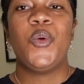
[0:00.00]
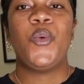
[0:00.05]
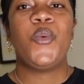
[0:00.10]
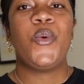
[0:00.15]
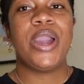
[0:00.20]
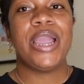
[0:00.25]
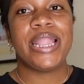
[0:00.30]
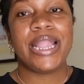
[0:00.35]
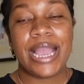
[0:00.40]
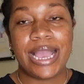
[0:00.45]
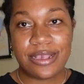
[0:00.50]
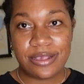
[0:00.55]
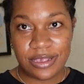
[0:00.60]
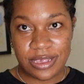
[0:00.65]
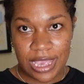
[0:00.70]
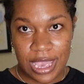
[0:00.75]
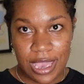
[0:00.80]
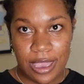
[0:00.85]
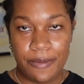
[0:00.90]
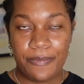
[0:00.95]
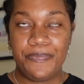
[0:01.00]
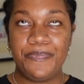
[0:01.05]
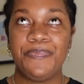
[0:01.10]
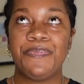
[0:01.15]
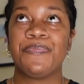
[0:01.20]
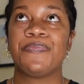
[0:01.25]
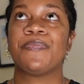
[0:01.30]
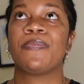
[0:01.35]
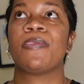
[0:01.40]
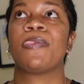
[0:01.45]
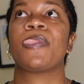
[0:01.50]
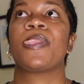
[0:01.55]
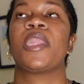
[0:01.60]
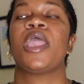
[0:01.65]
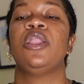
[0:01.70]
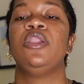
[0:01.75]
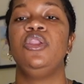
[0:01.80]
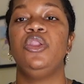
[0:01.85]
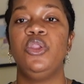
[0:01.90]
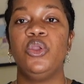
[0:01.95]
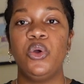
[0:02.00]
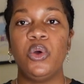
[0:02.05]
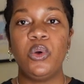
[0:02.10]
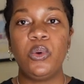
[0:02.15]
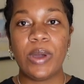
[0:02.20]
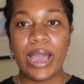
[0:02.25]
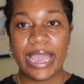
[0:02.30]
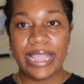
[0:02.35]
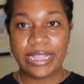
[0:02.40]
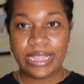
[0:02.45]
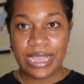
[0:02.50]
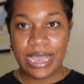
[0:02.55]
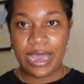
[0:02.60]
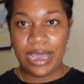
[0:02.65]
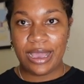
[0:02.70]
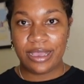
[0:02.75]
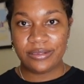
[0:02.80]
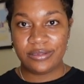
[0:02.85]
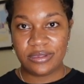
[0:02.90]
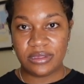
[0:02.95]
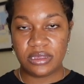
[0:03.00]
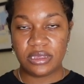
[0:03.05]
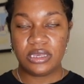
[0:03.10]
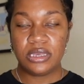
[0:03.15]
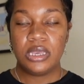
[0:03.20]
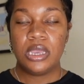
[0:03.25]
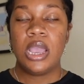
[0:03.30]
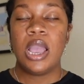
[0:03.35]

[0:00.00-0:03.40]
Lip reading: When I say no white cast,